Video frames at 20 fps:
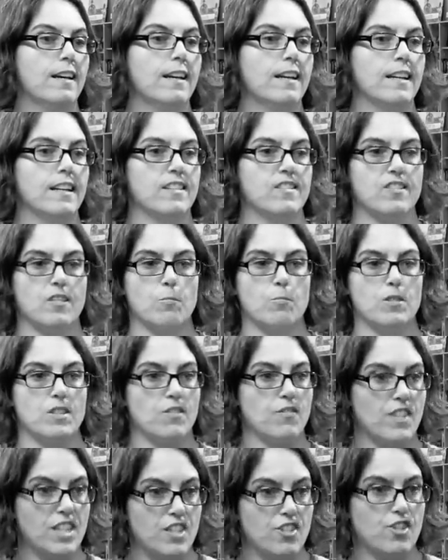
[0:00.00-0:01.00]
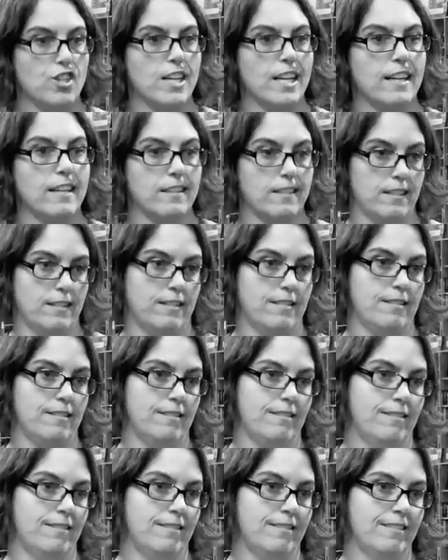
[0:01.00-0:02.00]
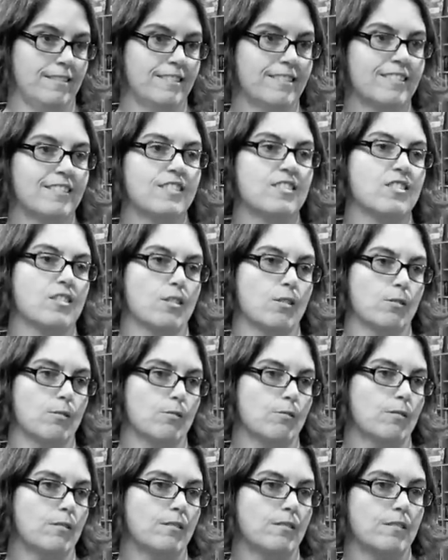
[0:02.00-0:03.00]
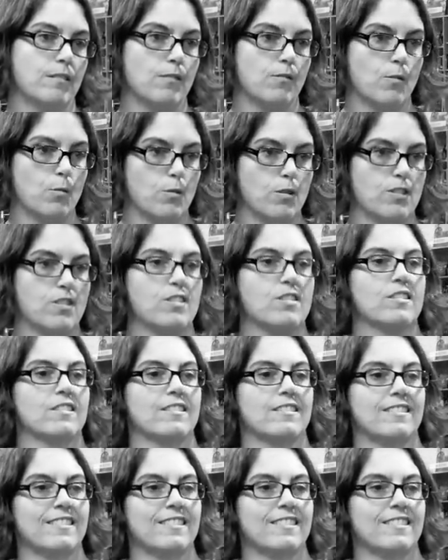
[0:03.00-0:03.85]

and someone's finishing it. Uh-huh. So, of course,